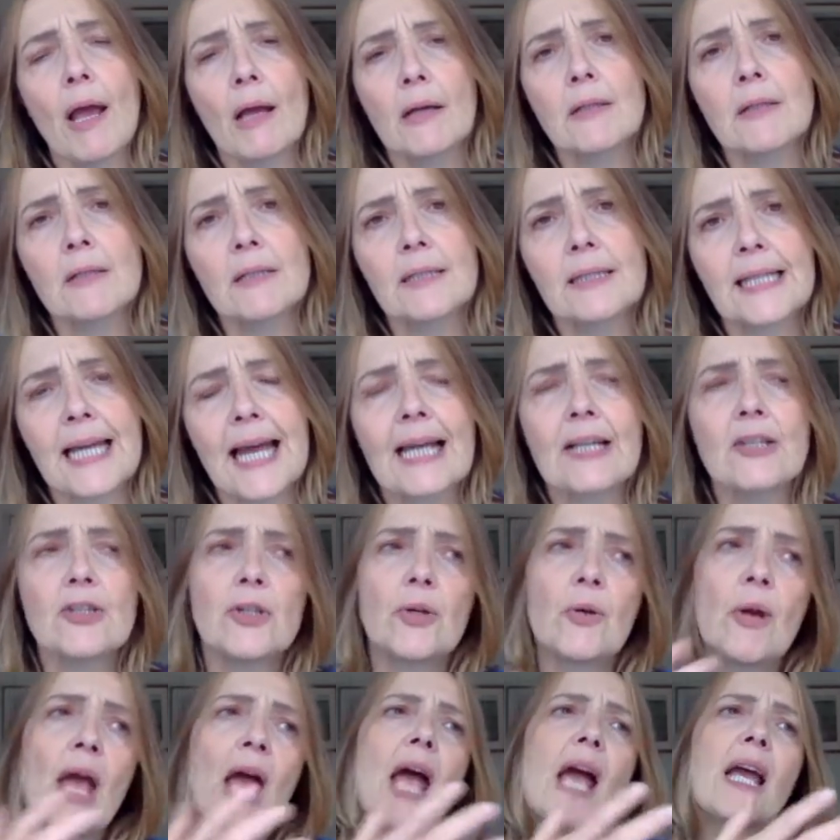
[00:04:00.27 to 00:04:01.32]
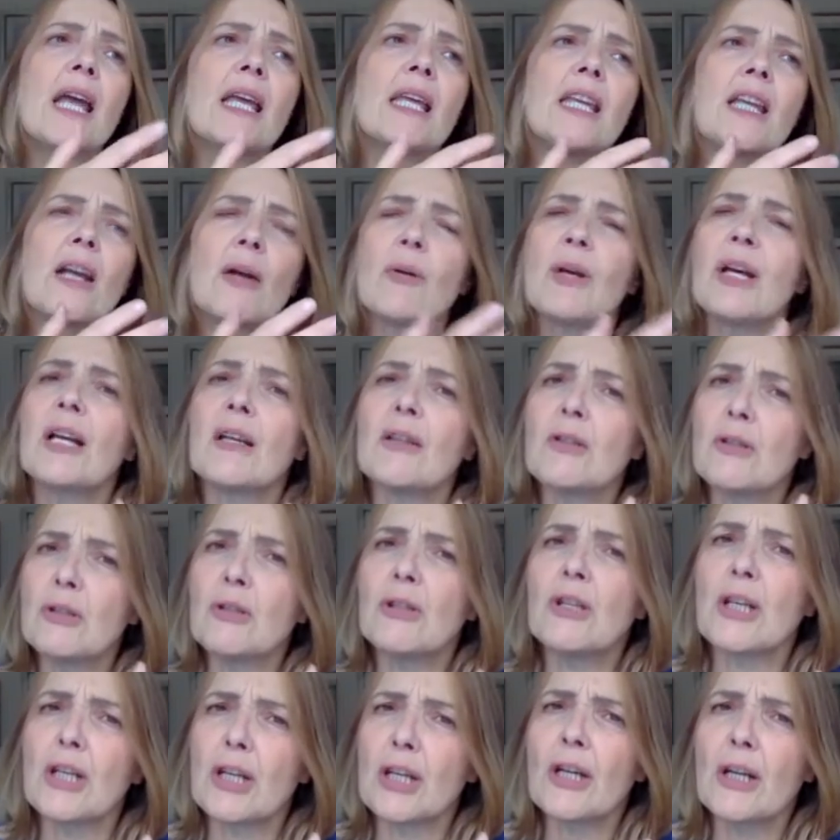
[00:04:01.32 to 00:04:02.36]
understand you. Can
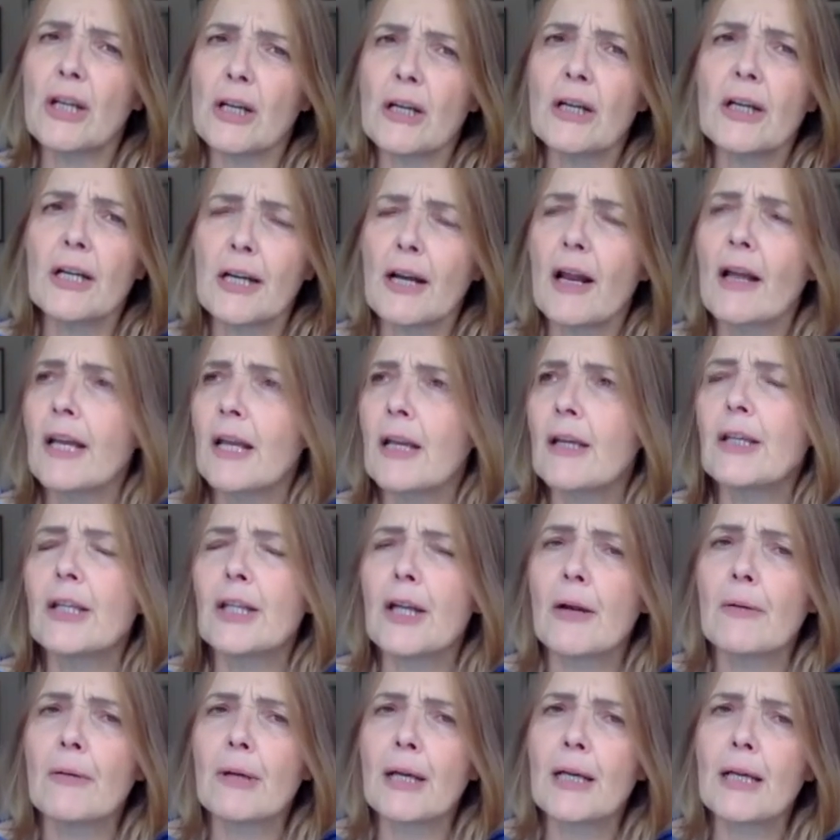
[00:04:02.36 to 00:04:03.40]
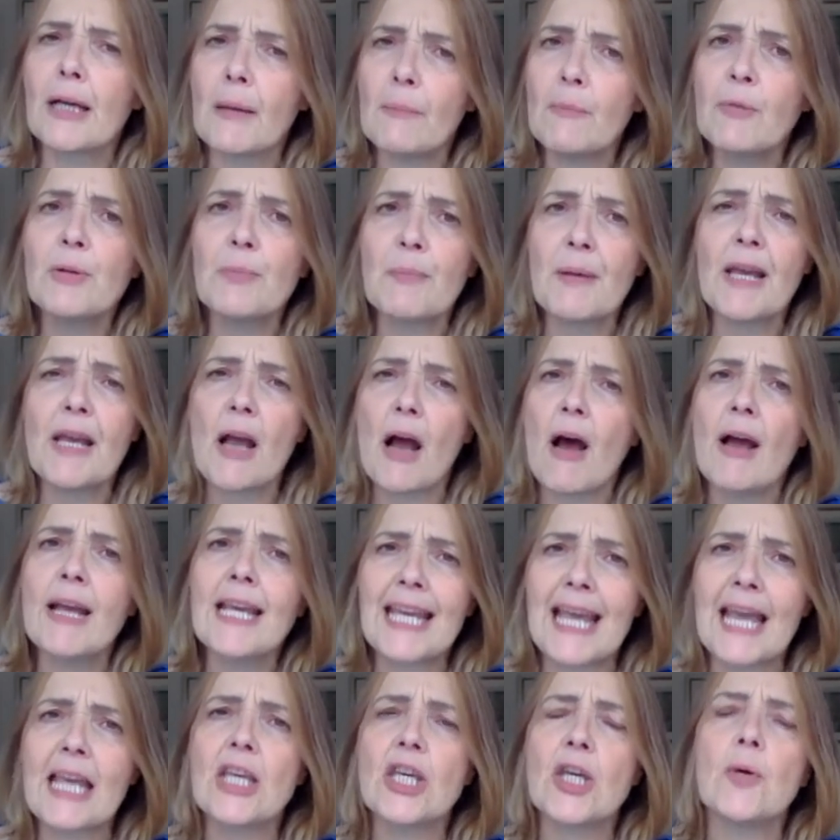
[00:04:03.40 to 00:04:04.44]
I, come with me. I
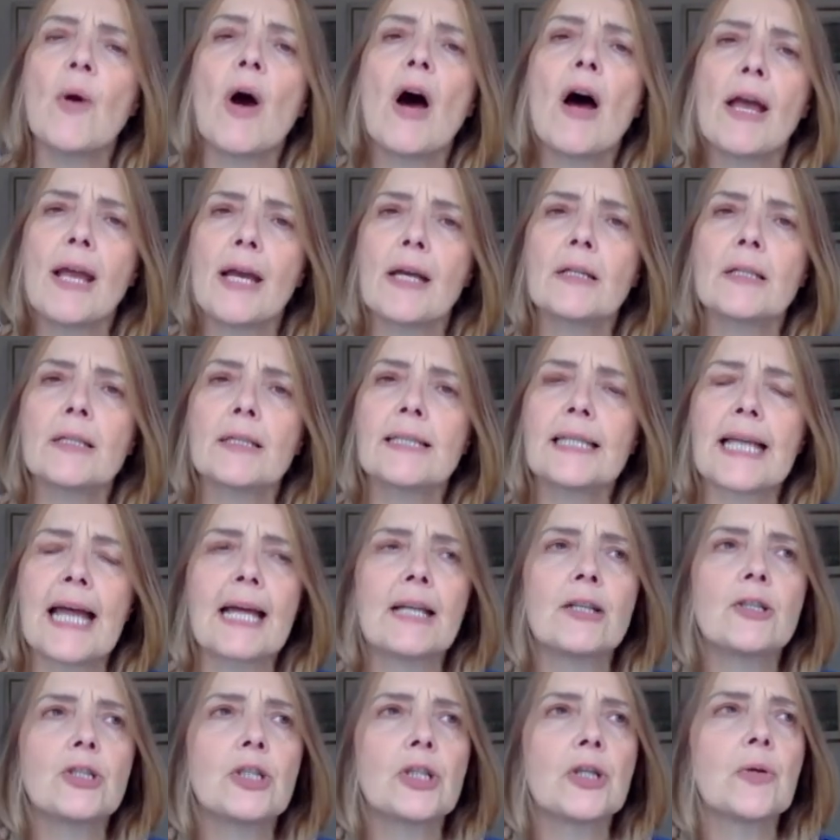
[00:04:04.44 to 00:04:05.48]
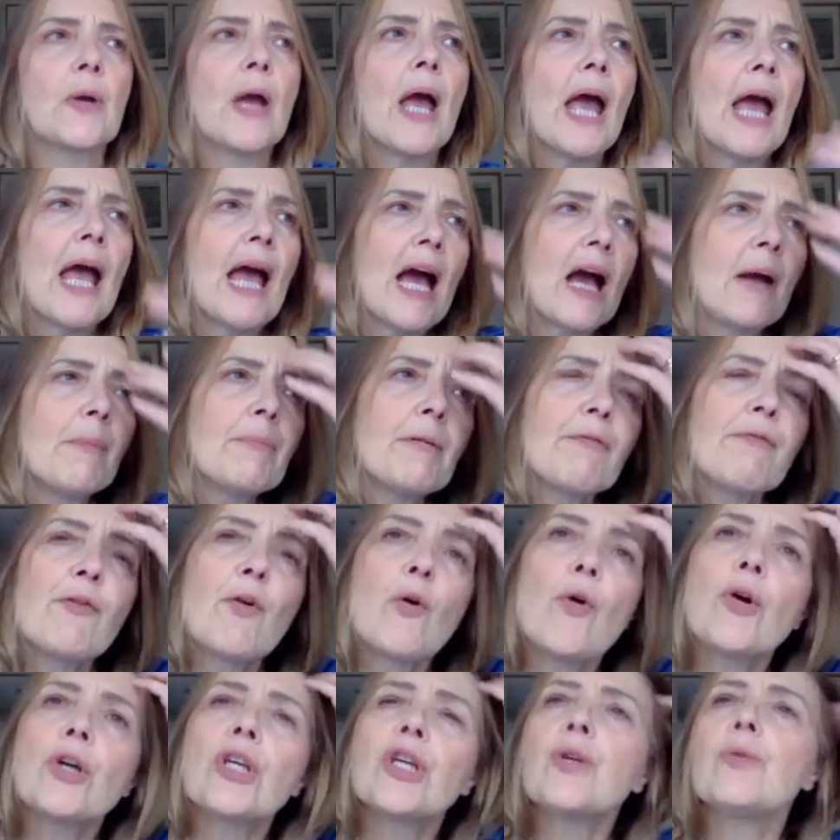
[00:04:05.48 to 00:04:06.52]
get you. I understand you. And
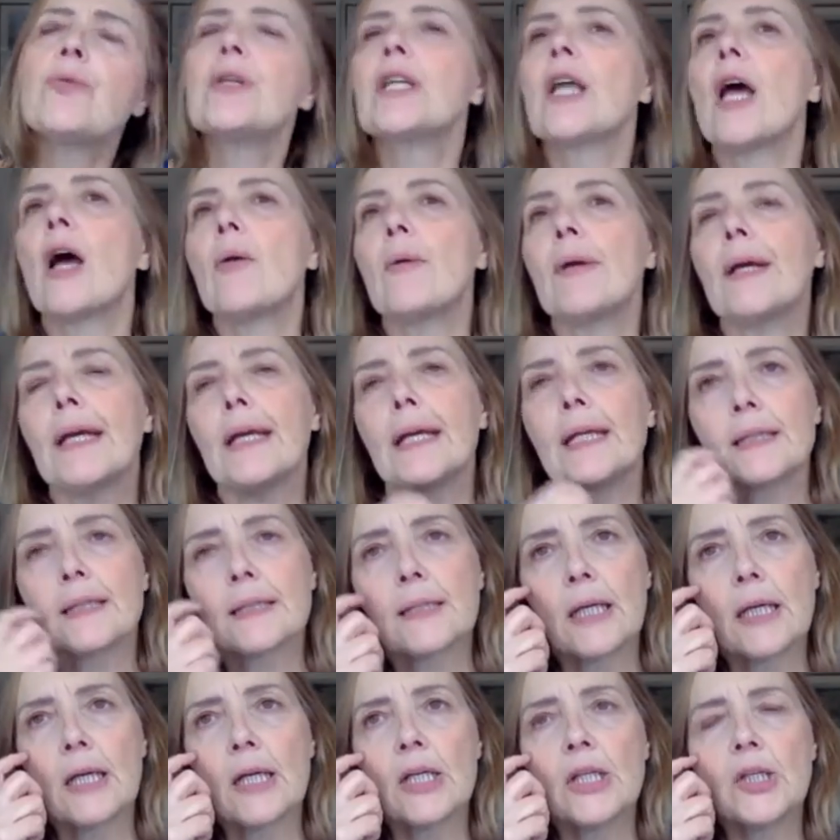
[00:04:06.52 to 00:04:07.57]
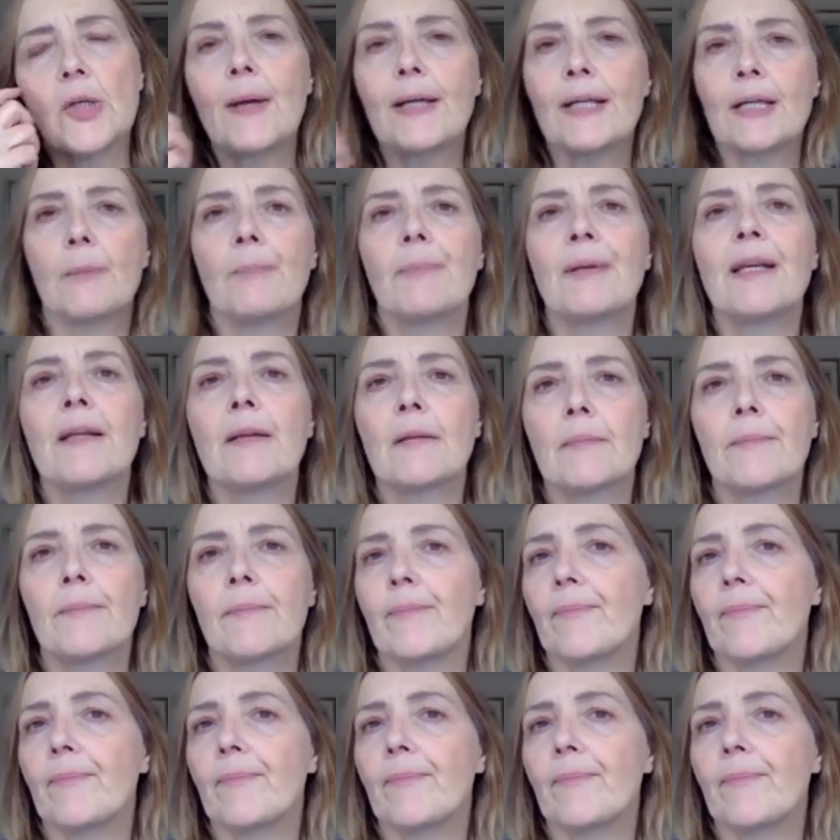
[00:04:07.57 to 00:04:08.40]
before you know it, you end up being